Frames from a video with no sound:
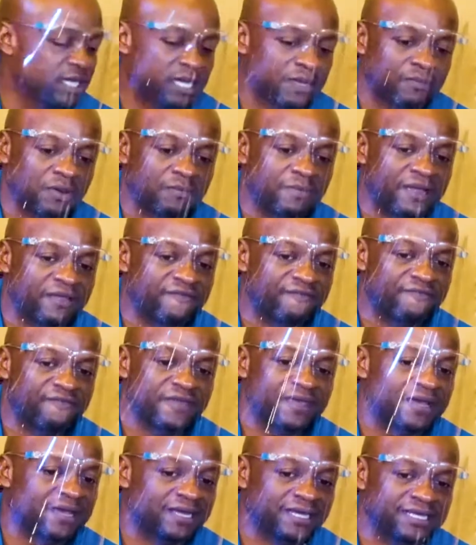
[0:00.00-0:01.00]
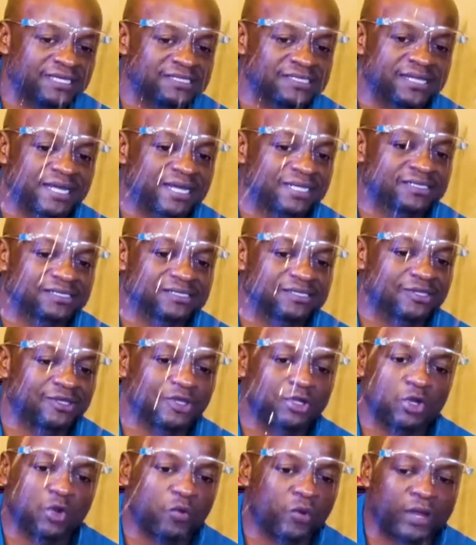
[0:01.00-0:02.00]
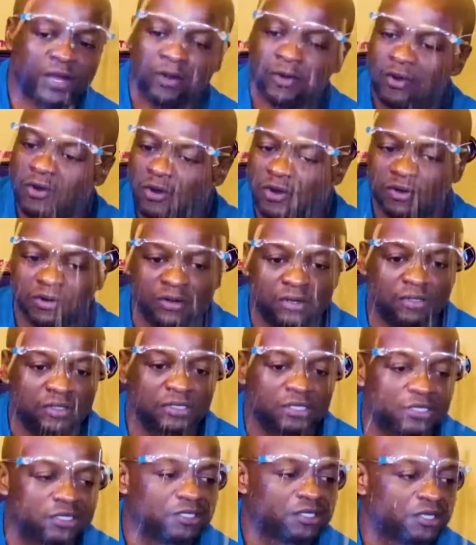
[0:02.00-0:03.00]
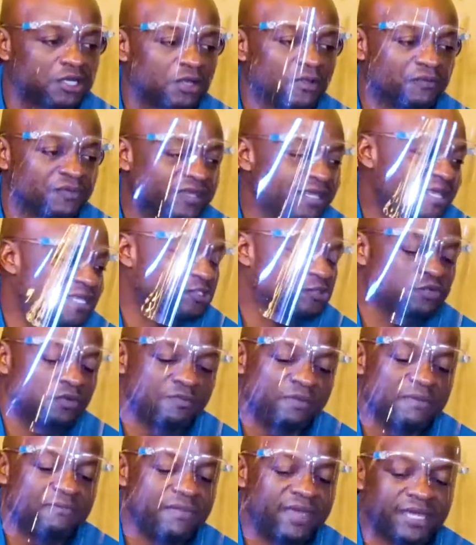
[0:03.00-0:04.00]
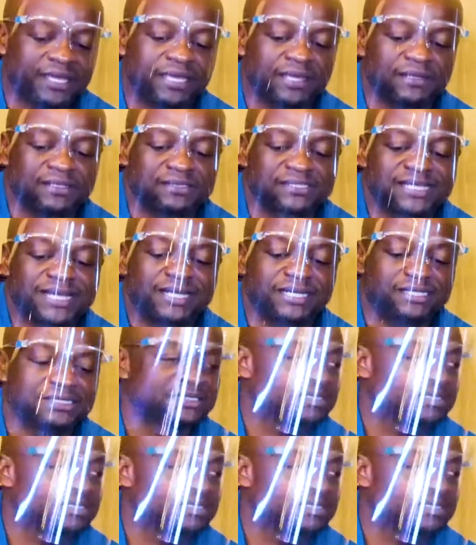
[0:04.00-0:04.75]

But my fear is that, you know, we're all, yes, we've been making tiny